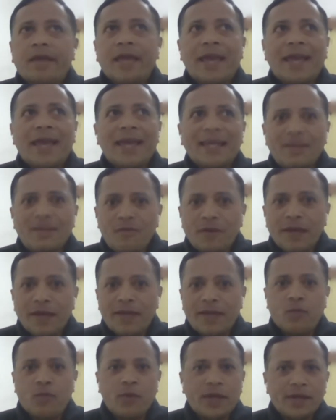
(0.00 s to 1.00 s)

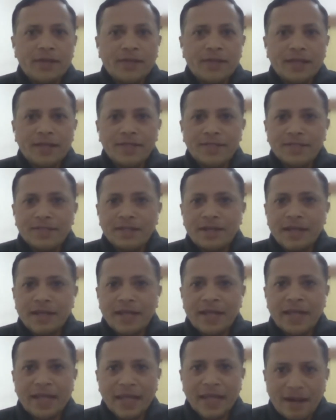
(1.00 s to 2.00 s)
anywhere where there is an
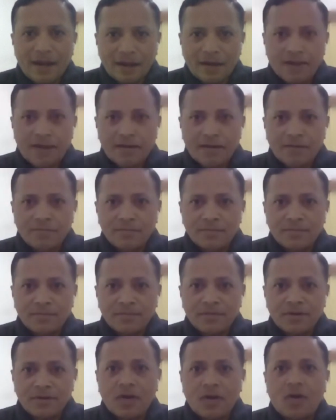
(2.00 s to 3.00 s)
AR
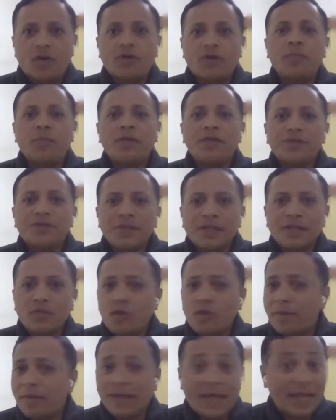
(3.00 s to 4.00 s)
automation
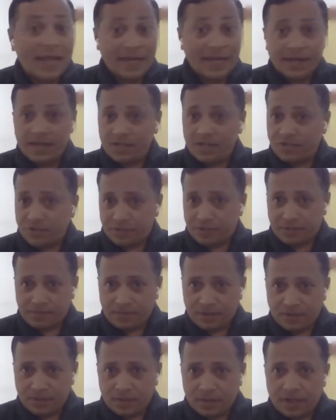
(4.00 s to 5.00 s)
requirement, any industry,
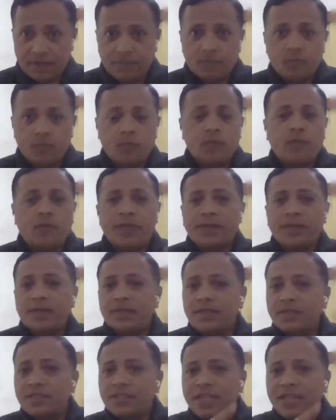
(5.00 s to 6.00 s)
okay,
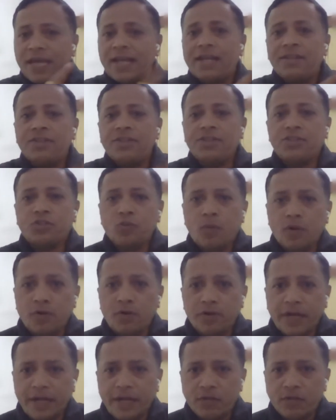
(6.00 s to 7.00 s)
whether the challenge is you
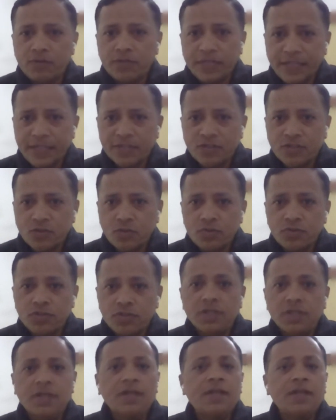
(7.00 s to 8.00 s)
want to reduce
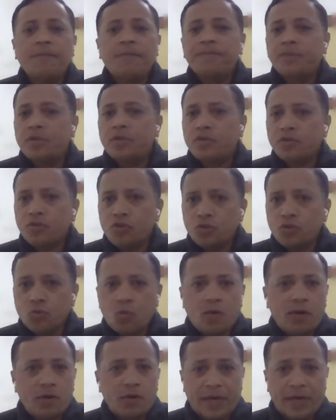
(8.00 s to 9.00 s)
DSOs, you
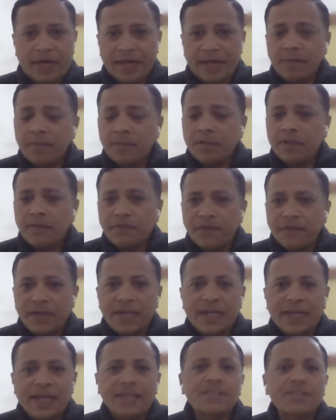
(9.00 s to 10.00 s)
want to enable a
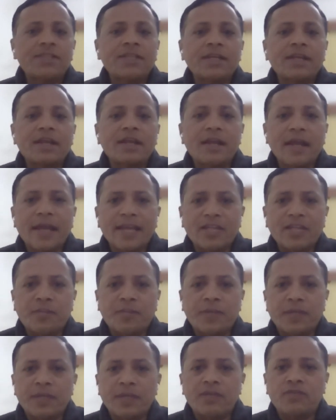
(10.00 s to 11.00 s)
fantastic
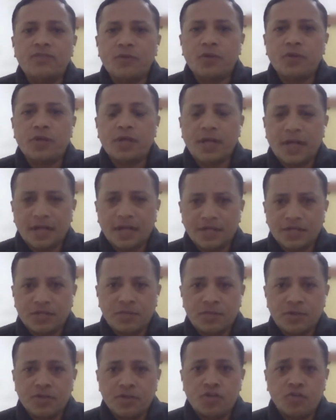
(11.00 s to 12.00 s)
experience for your
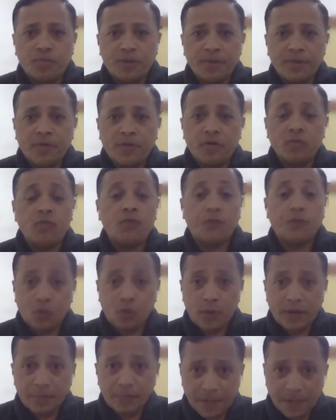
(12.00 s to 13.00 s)
customers to be able to
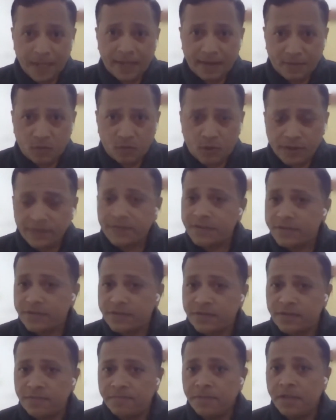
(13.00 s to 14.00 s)
view and pay invoices,